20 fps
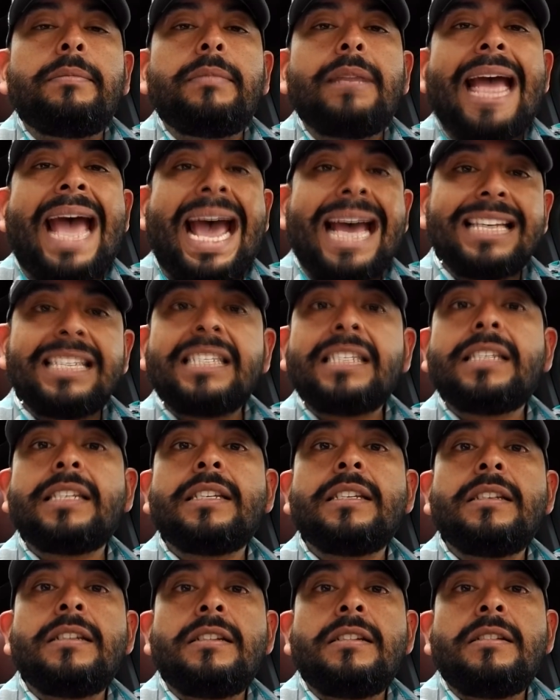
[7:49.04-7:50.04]
as
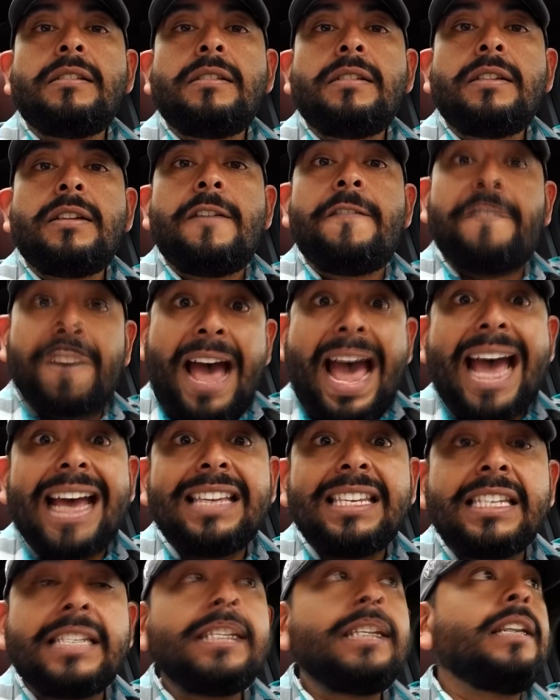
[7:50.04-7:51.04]

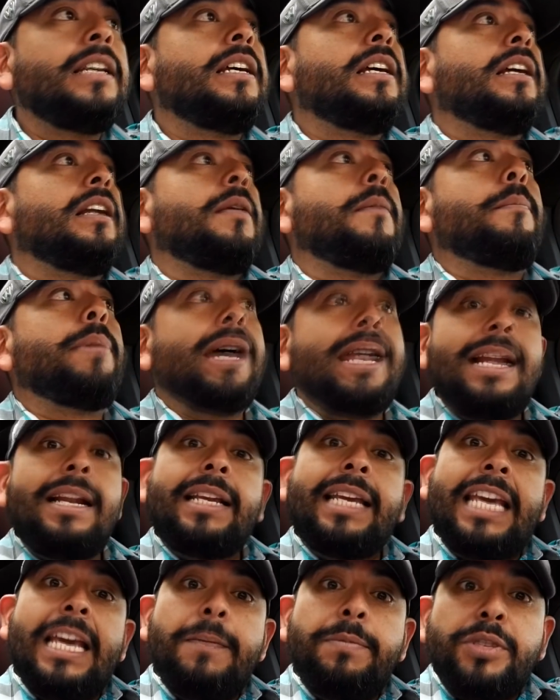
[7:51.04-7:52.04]
fast, but it
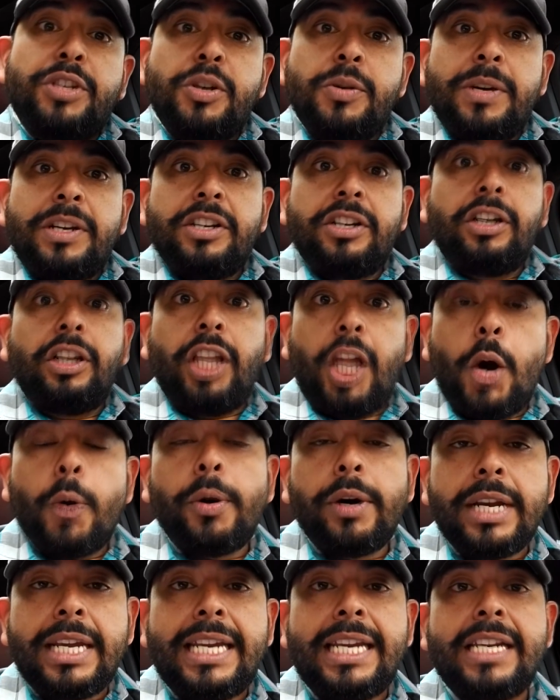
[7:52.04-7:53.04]
keeps you in your
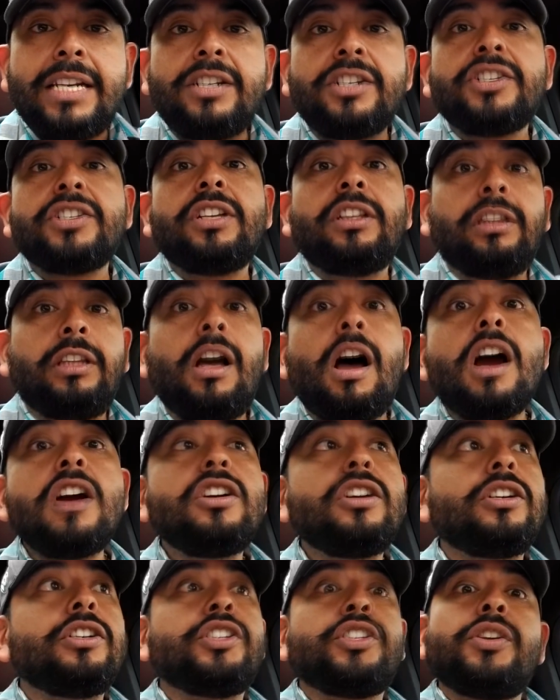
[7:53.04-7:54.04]
lower gears
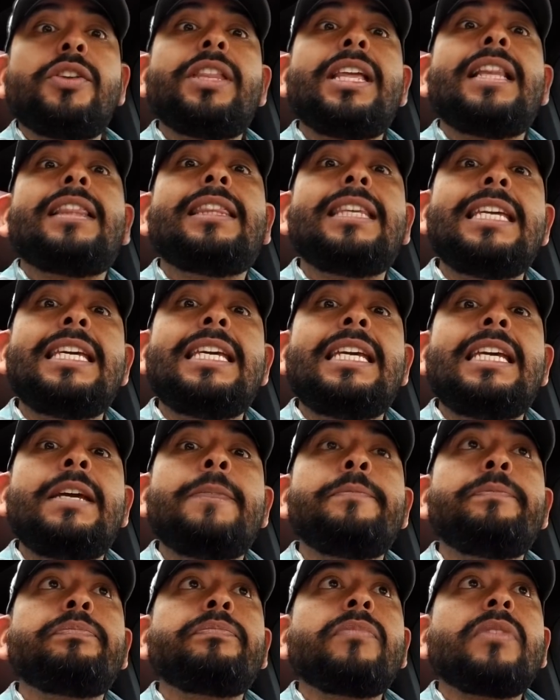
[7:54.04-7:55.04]
longer so that the
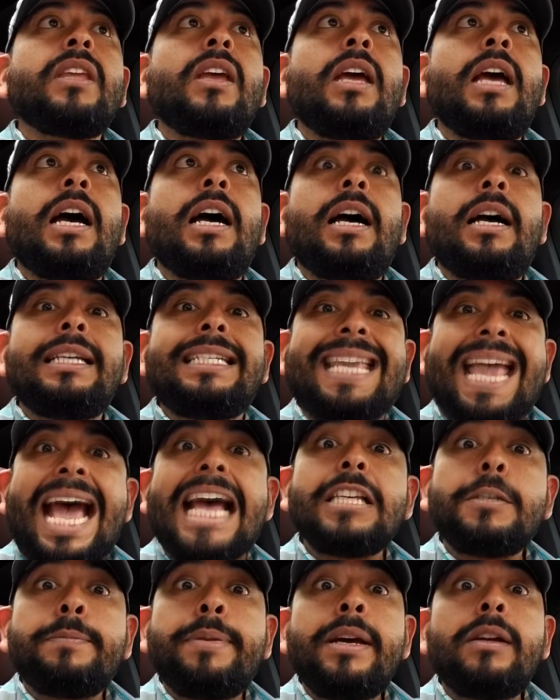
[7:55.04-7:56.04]

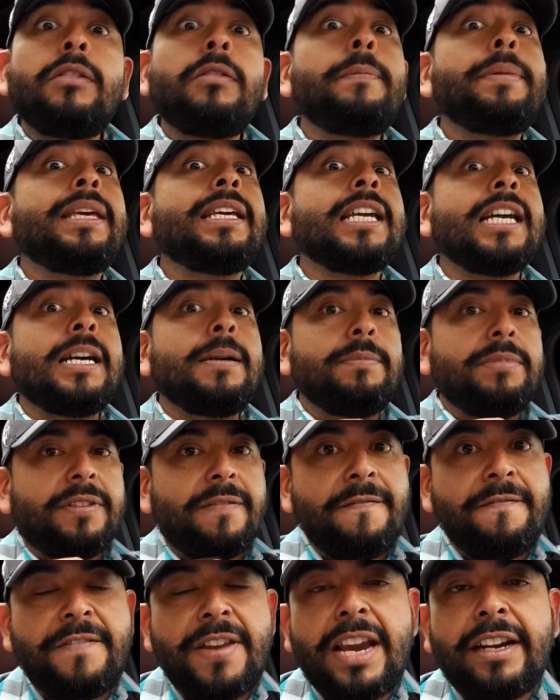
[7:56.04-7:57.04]
gas pedal becomes
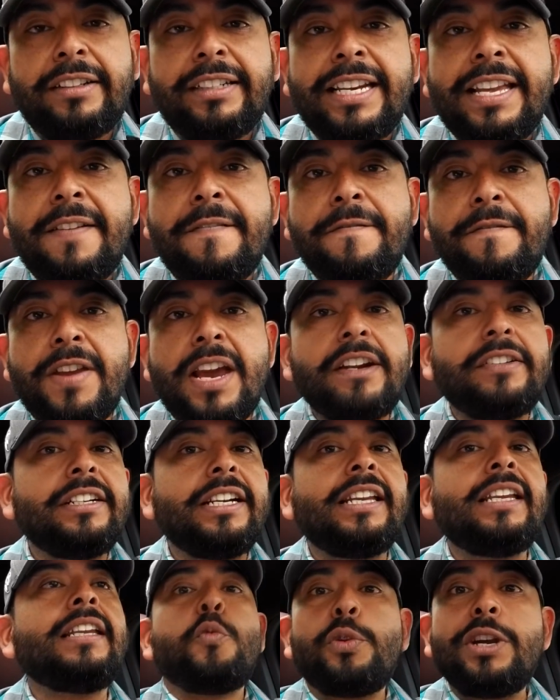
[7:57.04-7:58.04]
very,
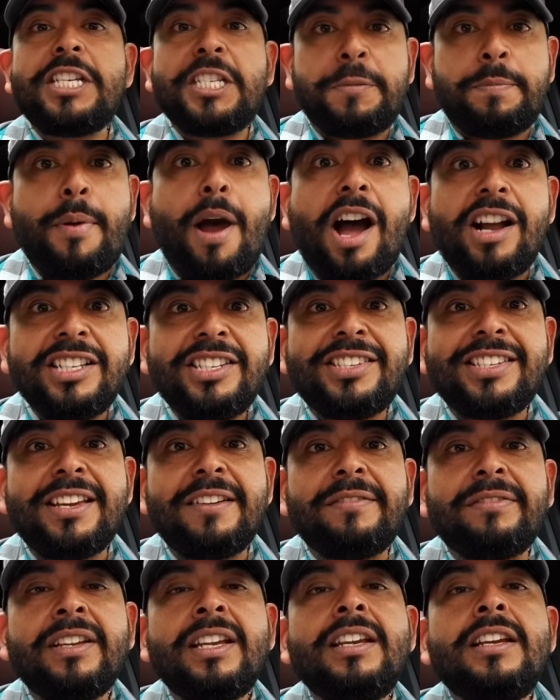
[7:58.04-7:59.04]
very
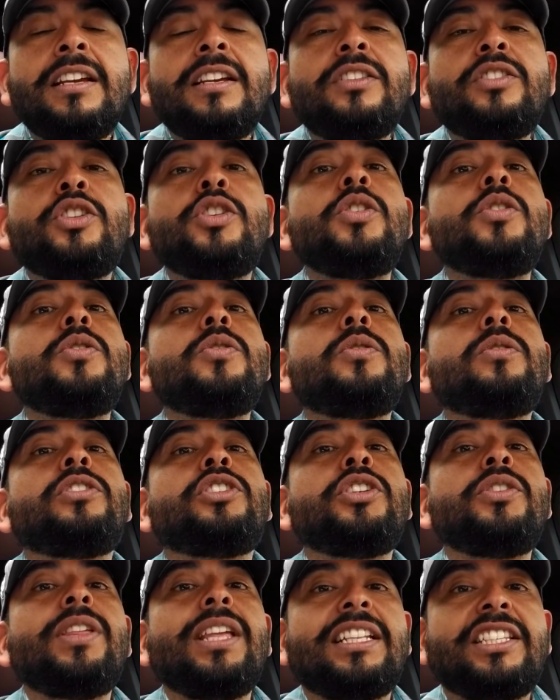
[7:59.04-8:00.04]
responsive to
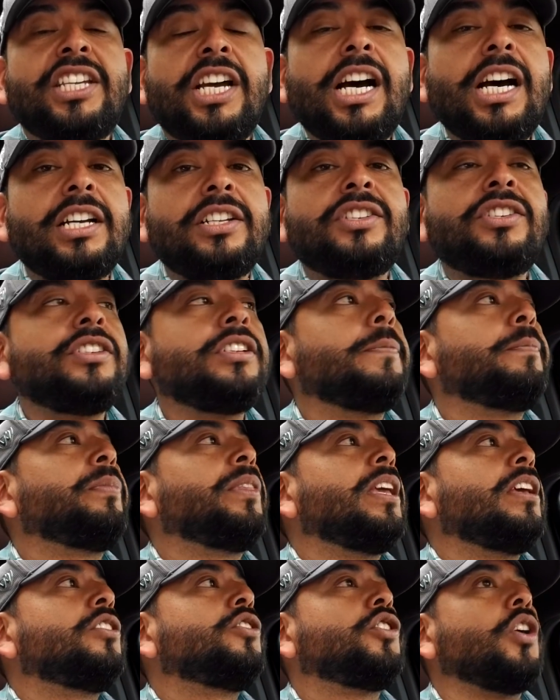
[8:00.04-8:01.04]
the touch.
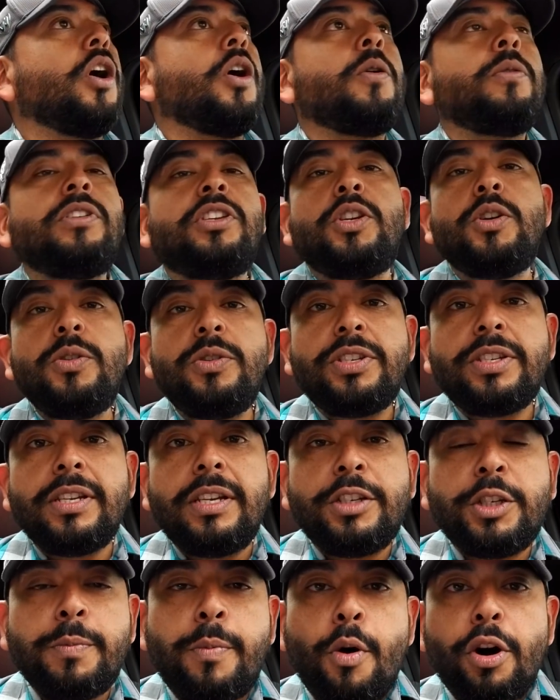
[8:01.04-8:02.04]
So use
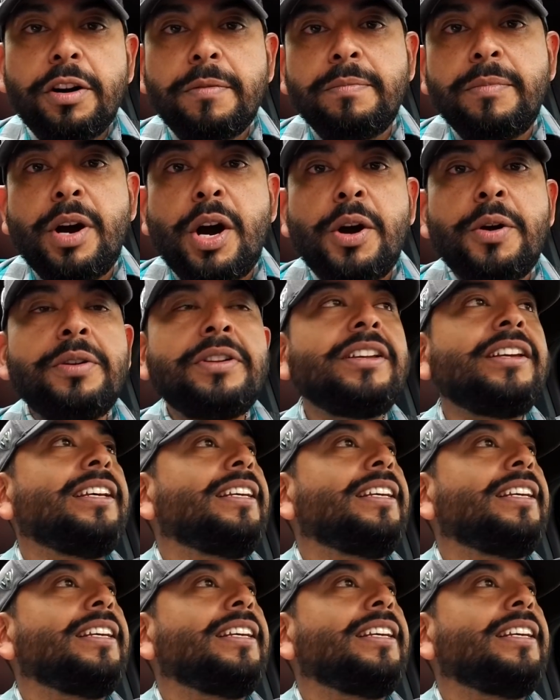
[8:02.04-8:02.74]
sport mode